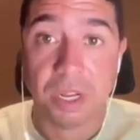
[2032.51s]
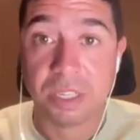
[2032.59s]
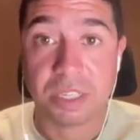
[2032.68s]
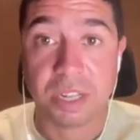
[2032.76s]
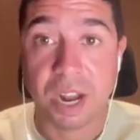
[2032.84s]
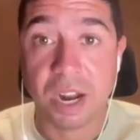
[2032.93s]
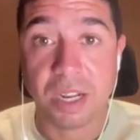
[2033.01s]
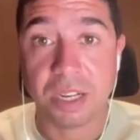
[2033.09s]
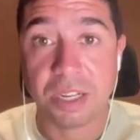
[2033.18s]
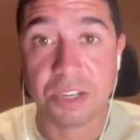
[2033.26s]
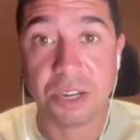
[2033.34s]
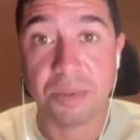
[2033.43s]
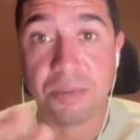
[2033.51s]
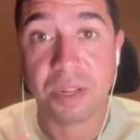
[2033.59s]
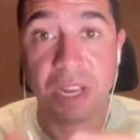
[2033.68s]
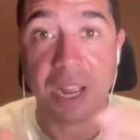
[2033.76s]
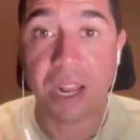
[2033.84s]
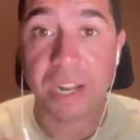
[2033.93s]
the start of the trip
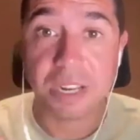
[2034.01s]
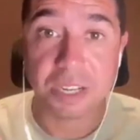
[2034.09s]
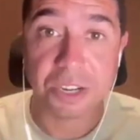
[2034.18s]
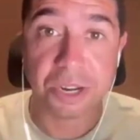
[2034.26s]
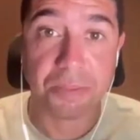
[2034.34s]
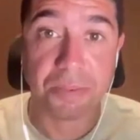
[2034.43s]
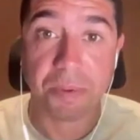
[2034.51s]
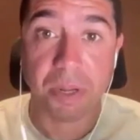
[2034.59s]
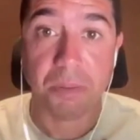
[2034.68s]
to the end of the trip,